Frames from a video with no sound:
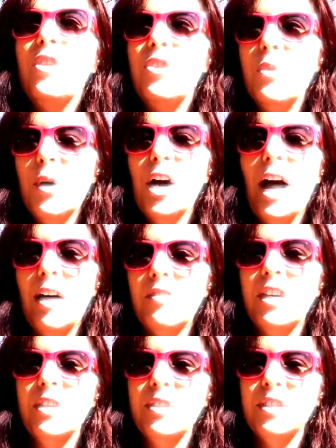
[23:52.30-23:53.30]

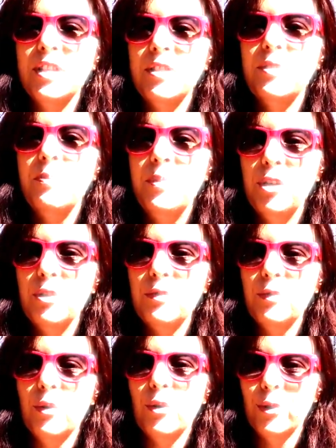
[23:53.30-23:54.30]
having this
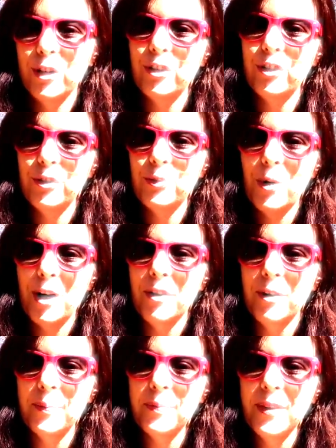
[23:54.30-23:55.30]
beautiful, gorgeous
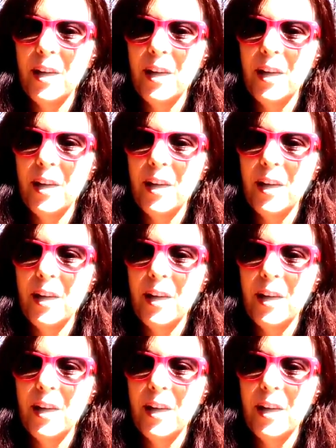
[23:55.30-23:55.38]
weather.